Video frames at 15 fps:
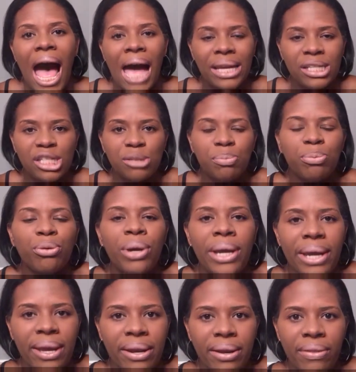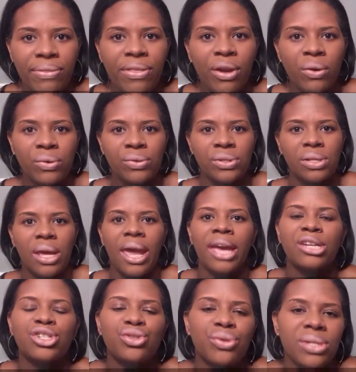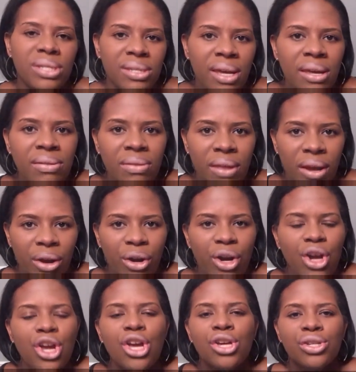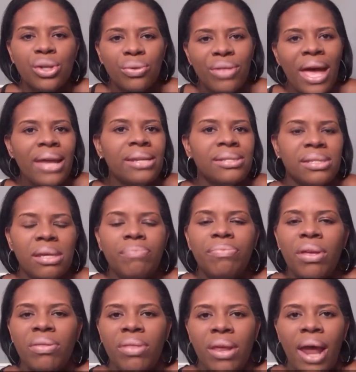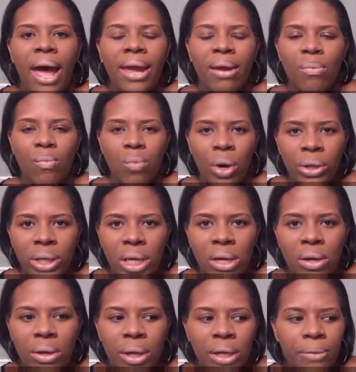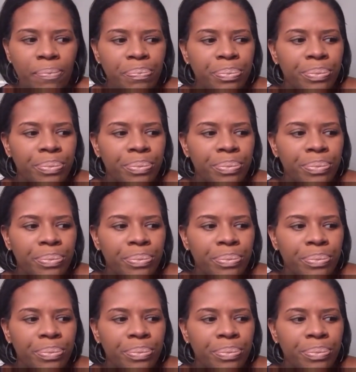I spread. There's extra skin there. So that is something that I am working on.